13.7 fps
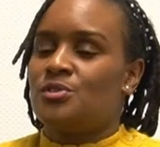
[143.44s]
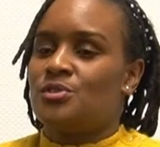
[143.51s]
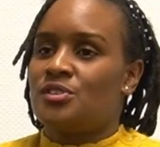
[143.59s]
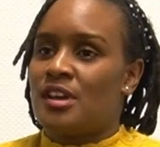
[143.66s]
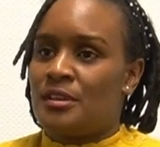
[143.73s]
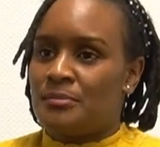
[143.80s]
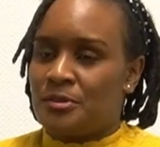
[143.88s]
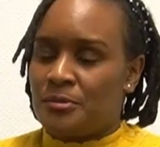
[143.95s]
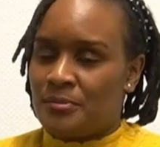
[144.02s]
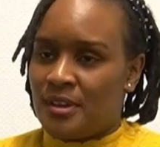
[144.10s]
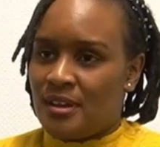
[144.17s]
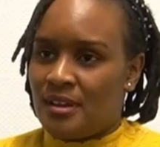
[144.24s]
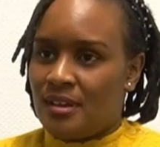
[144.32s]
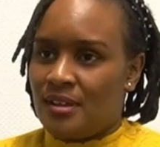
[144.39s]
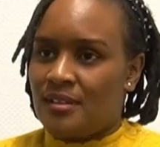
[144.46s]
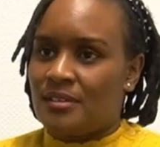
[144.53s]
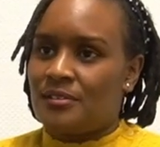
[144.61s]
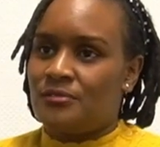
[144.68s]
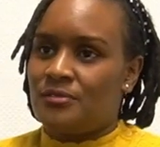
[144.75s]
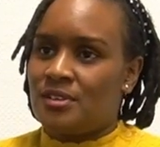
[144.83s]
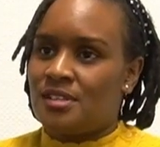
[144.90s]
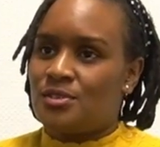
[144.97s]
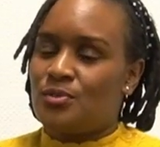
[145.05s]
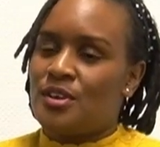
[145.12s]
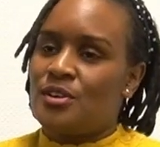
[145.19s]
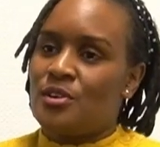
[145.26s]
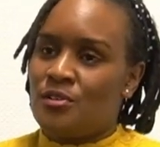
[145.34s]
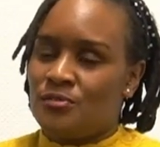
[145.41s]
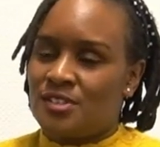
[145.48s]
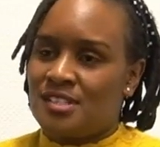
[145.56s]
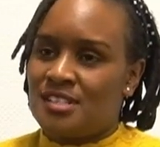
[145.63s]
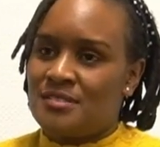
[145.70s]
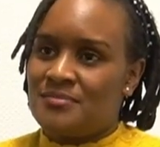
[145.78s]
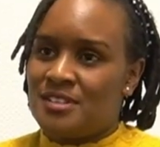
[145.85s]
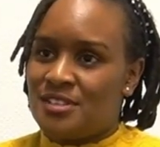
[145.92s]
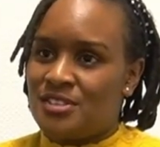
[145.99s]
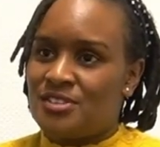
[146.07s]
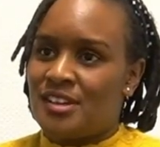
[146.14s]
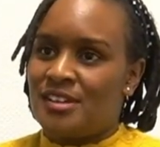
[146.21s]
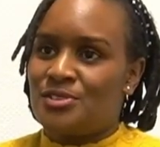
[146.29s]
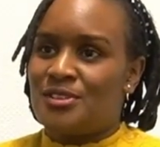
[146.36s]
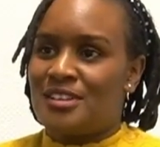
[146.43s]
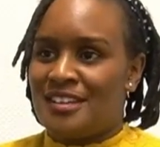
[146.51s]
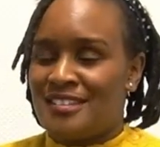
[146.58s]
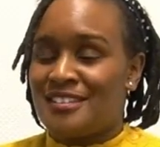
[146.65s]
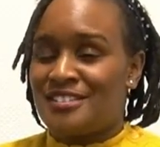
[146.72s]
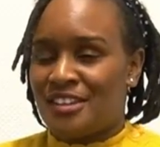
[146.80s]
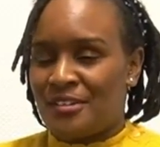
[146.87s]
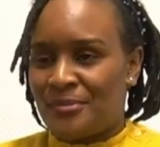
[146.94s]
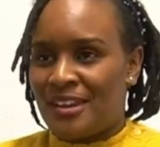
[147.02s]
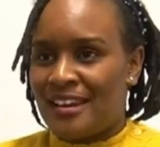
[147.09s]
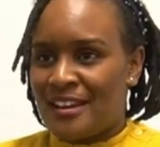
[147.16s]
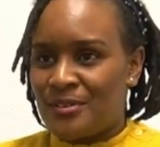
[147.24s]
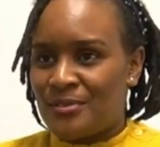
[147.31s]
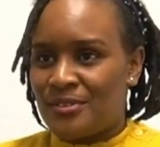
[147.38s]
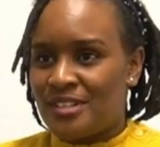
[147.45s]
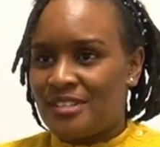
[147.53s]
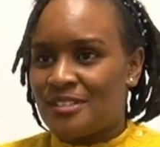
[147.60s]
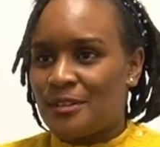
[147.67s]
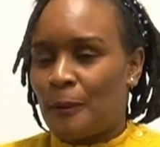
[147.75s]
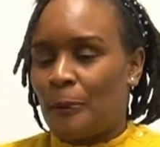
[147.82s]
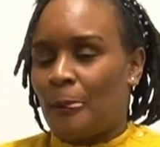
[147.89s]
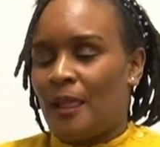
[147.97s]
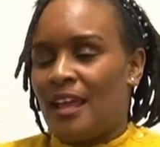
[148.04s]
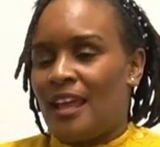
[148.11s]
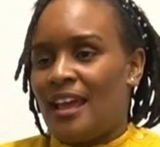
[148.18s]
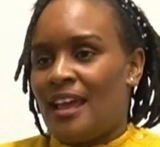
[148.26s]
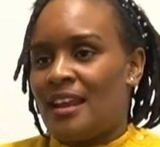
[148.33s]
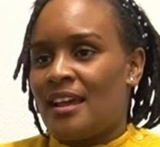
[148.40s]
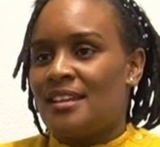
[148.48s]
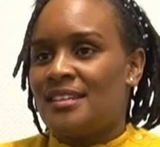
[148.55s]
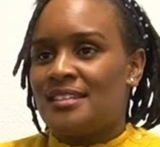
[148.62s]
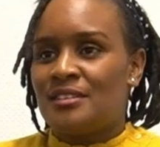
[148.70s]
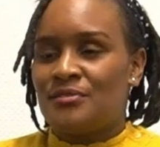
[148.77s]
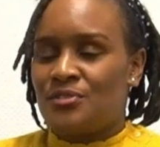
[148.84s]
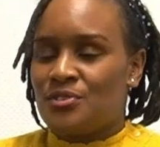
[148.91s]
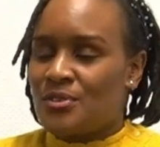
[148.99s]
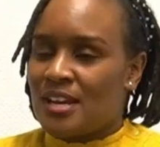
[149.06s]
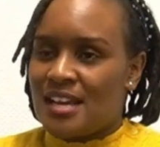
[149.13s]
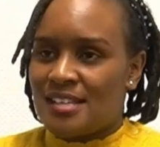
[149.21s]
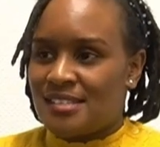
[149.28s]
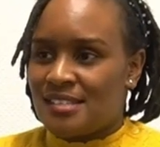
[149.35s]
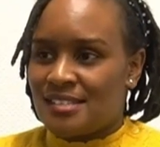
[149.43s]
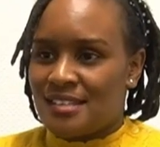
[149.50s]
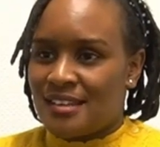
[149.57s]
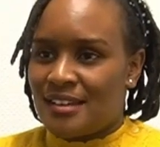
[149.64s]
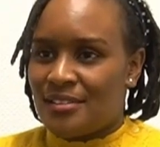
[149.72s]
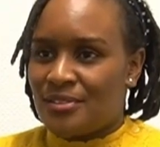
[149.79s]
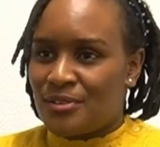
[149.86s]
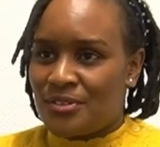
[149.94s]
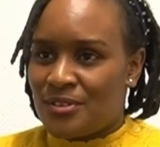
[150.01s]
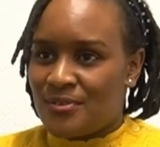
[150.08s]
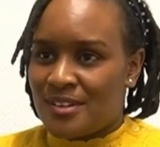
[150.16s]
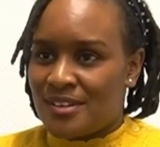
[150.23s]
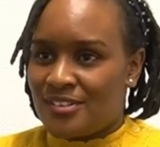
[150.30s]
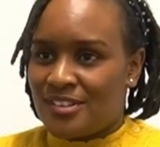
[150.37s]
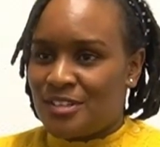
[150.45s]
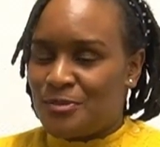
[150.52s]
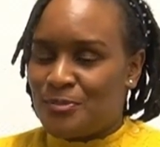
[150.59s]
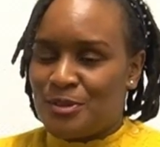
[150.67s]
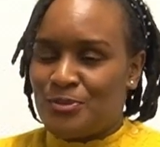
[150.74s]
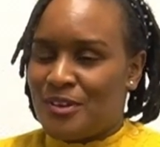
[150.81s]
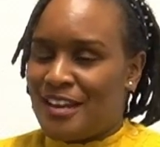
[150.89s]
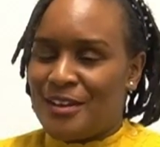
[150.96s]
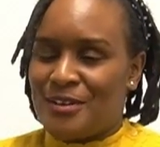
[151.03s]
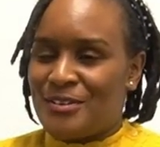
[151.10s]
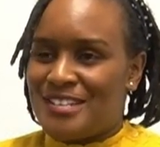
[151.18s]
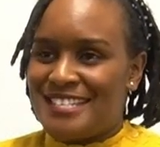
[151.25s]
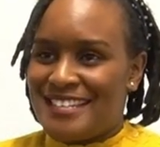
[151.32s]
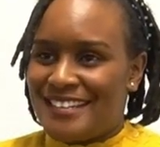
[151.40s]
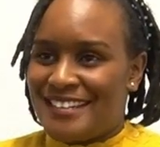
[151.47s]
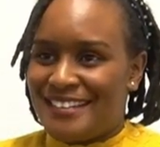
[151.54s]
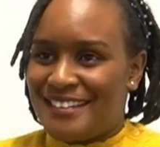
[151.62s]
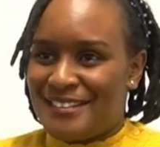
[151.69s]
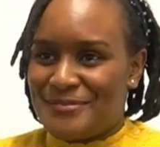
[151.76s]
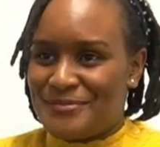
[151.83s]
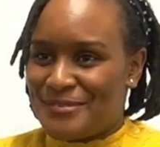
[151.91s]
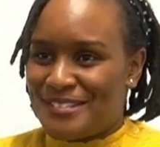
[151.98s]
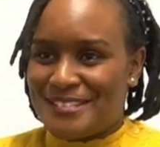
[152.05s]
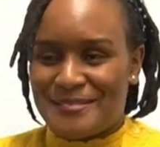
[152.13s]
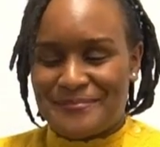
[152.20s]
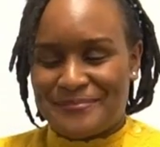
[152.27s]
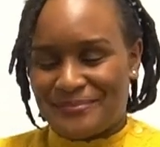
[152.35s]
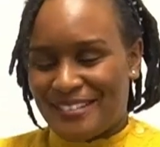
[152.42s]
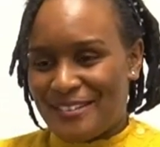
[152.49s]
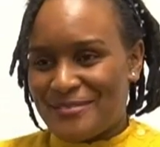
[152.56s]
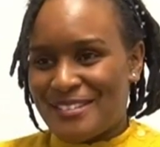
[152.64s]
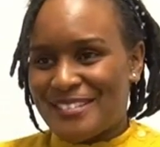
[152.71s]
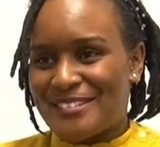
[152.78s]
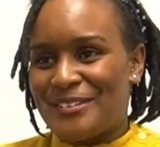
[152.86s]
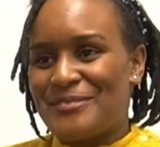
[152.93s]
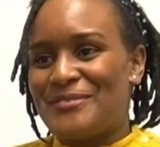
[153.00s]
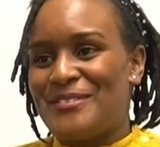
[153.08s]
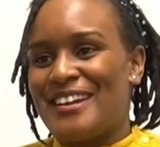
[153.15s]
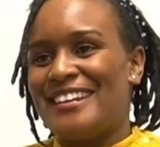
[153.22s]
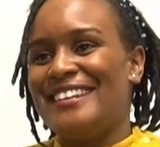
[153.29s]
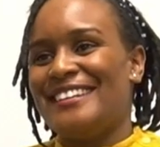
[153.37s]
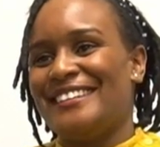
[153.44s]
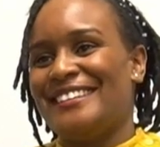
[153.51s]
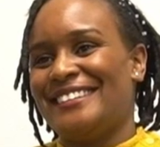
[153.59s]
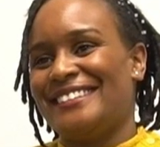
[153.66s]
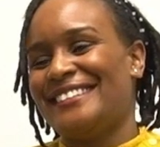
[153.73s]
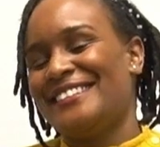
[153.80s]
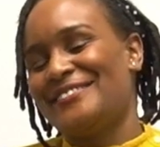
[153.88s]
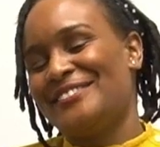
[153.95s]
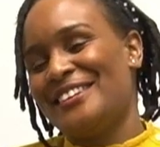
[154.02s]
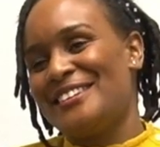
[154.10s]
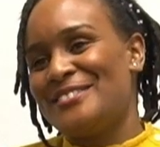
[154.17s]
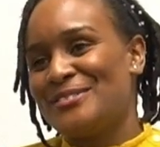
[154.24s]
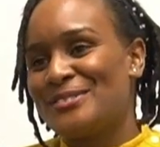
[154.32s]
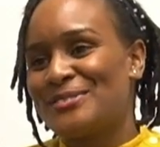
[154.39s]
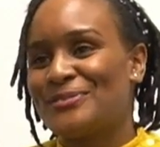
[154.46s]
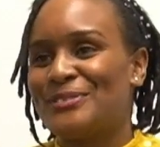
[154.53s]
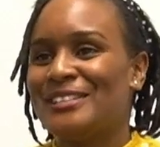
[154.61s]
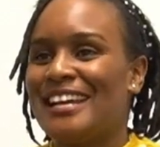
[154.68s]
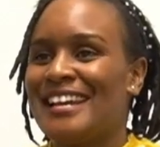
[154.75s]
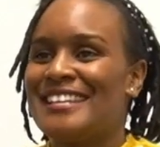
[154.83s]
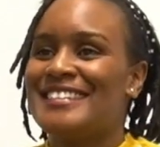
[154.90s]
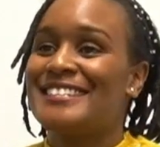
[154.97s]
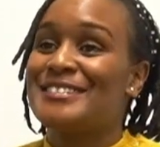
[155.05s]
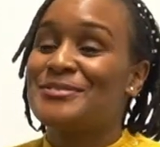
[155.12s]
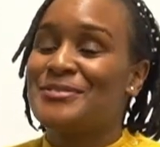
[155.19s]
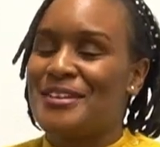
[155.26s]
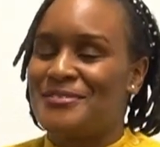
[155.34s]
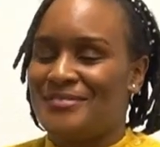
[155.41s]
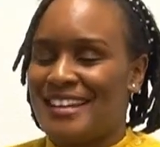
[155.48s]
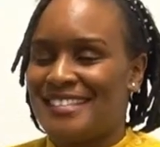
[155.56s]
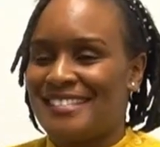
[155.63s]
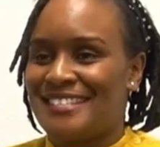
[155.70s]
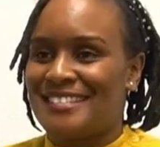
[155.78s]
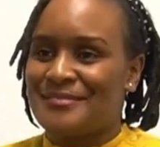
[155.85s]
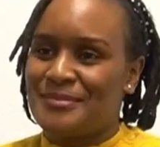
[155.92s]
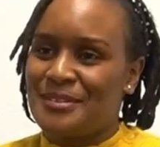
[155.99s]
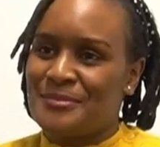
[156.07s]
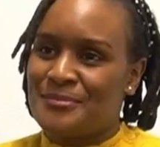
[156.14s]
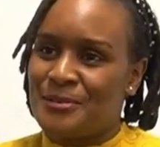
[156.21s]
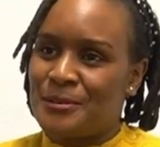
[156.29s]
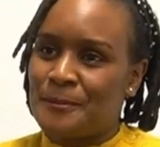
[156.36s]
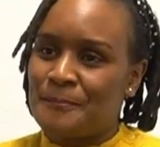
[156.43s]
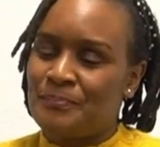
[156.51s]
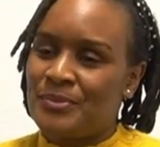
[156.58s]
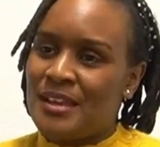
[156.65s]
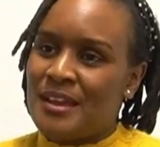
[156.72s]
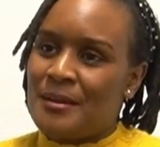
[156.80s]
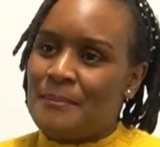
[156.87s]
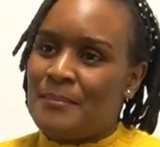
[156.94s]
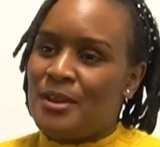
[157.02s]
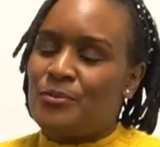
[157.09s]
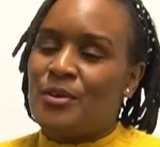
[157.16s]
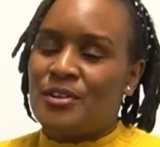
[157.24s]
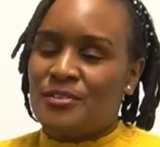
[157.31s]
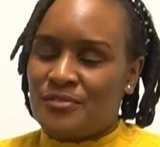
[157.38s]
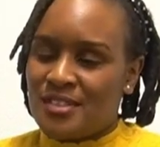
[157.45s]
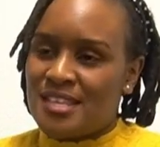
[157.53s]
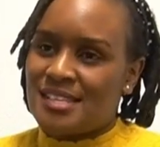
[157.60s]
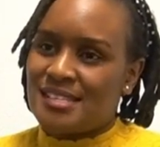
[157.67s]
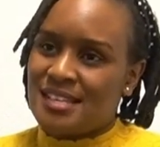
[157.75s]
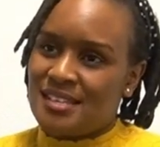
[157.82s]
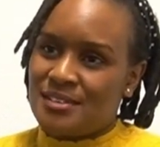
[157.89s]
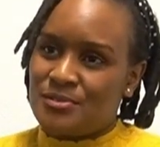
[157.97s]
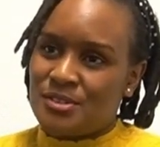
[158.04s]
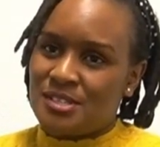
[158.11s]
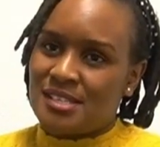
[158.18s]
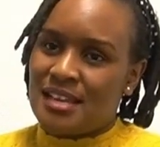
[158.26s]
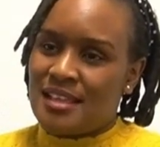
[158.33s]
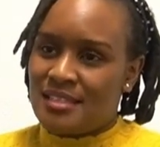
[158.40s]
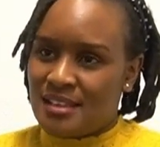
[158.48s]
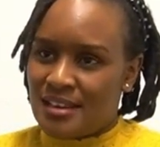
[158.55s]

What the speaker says: to try and prepare. The first one obviously being trying to learn the German language. And I did a few classes and I thought they were great, but when I got here, it was not very useful. I needed to advance it a bit more. But one of the things I did was learn the